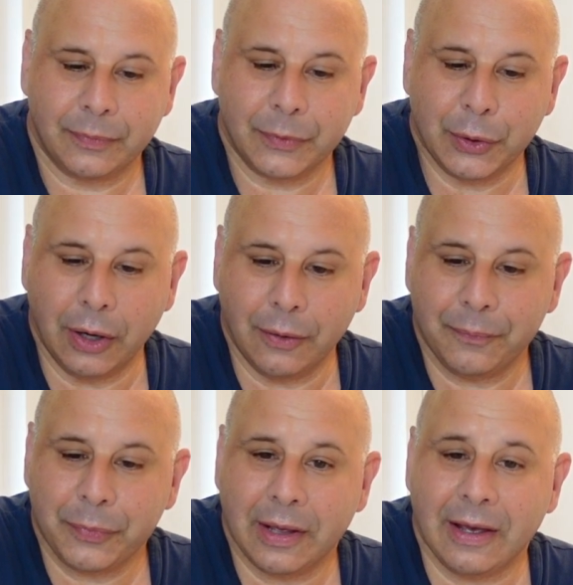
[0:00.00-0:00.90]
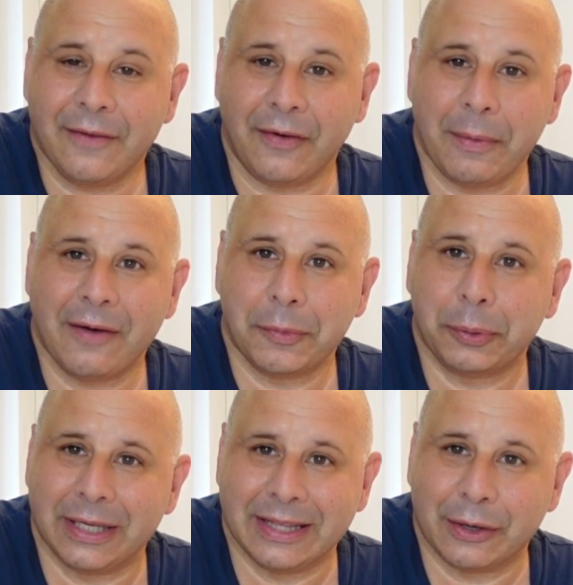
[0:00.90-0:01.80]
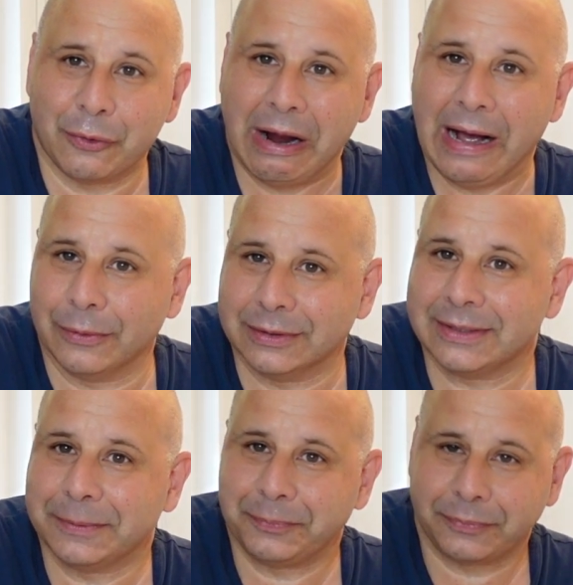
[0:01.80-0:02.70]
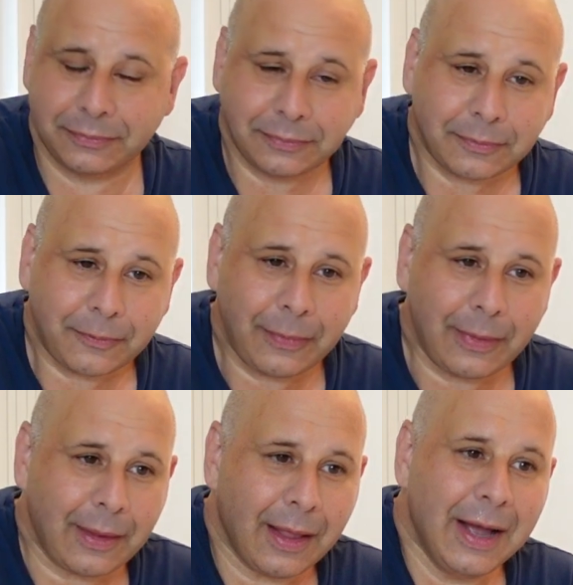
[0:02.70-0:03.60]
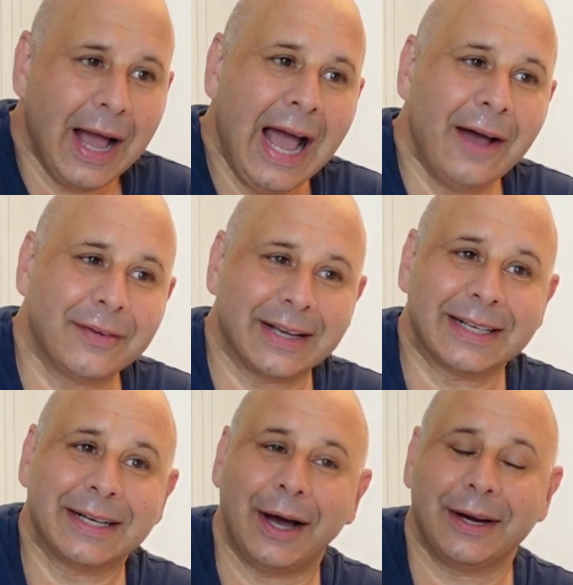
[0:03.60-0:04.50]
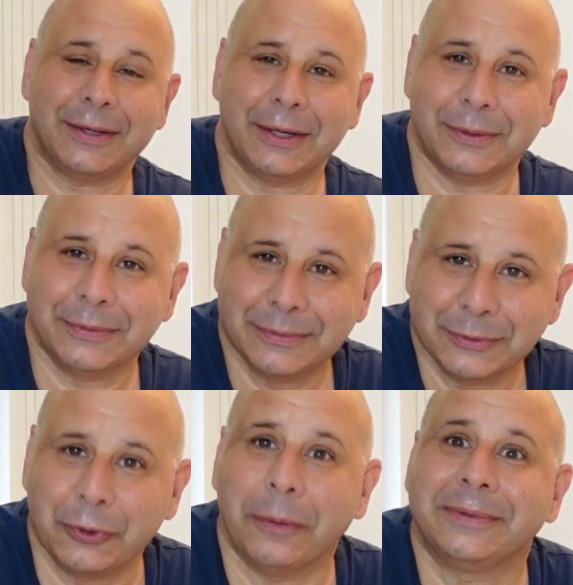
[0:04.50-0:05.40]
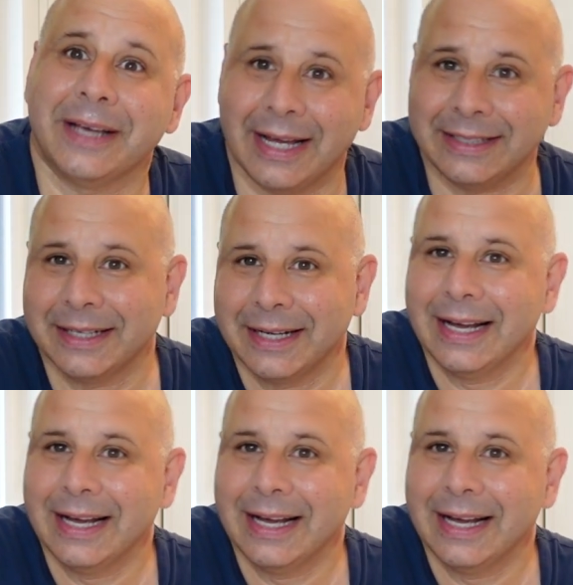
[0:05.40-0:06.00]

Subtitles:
You know, if I'm ever put in the ground having, I don't know, drop dead,